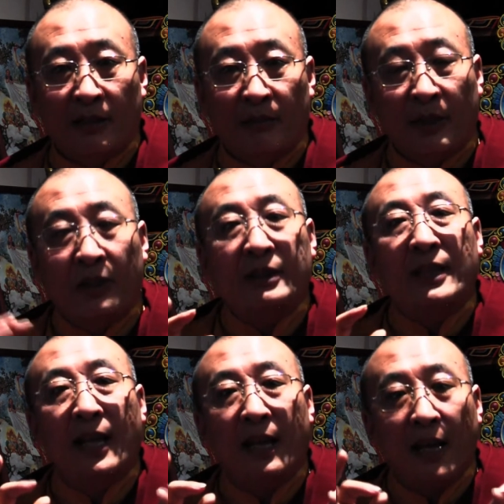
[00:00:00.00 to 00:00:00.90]
because
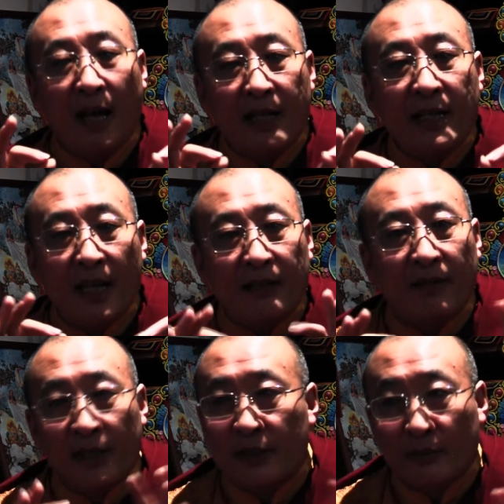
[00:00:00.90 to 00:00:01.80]
their idea is
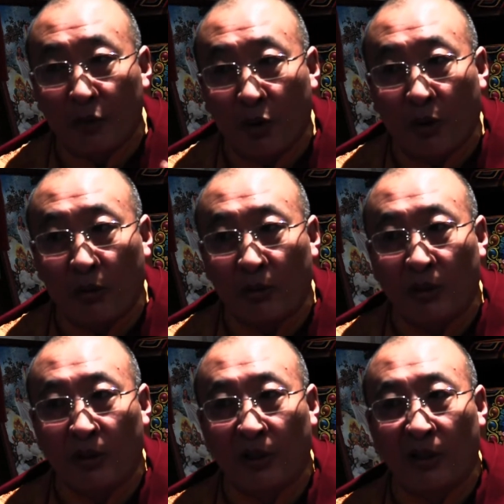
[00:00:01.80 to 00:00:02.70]
very small.
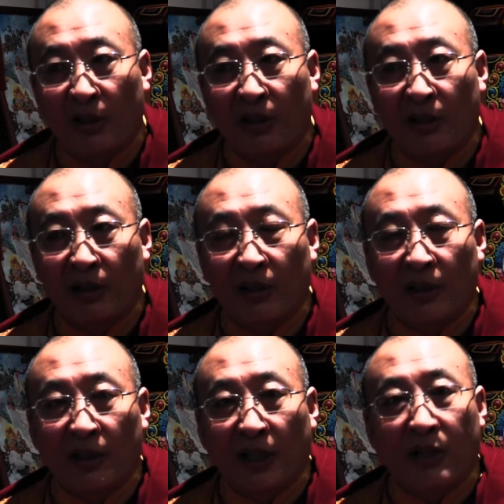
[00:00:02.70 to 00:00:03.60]

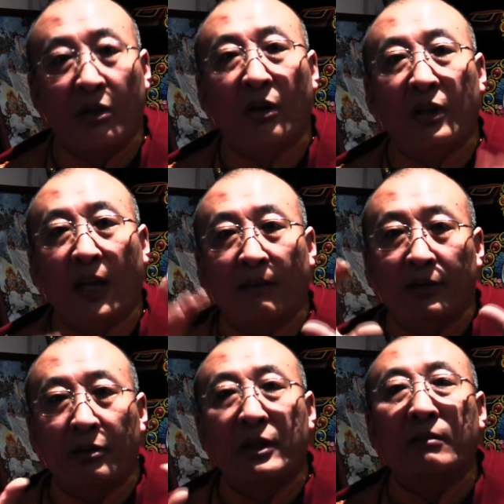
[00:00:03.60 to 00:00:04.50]
They don't have
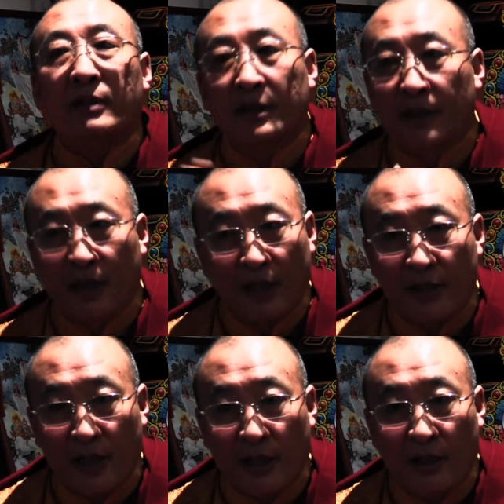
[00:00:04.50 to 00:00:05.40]
universal
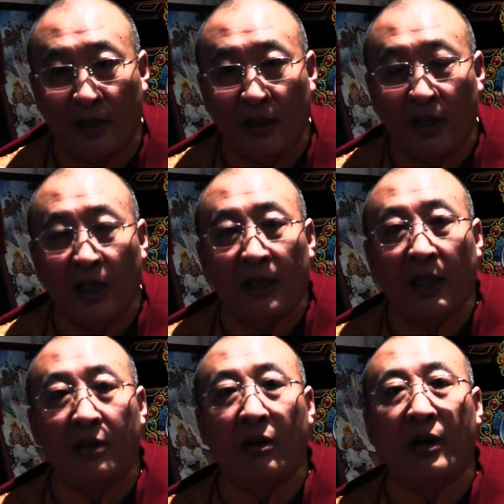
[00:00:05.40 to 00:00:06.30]
idea.
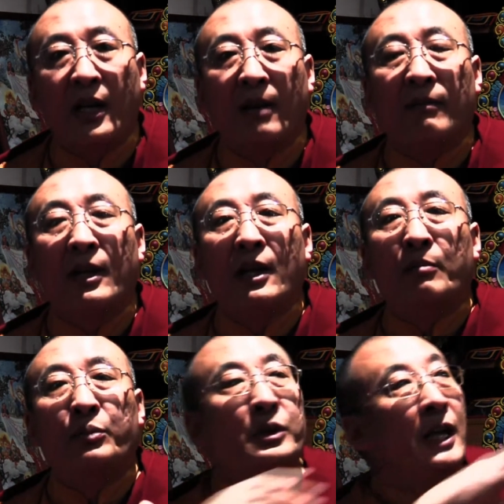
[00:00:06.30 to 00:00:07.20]
They don't have
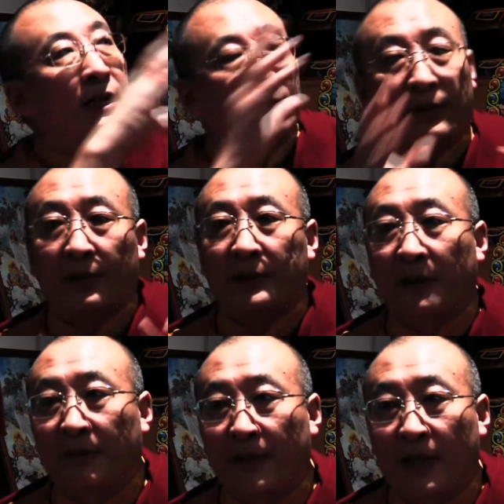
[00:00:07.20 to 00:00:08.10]
Buddha's
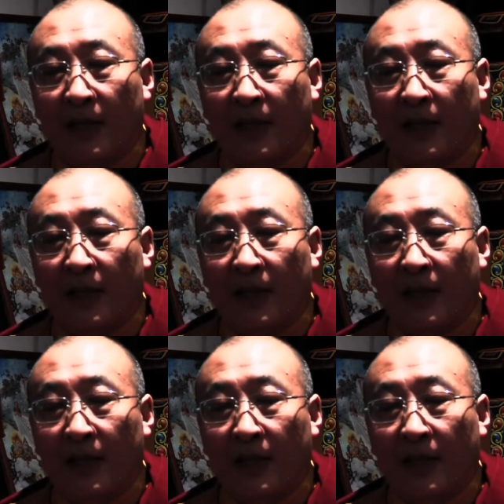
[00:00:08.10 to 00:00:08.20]
philosophy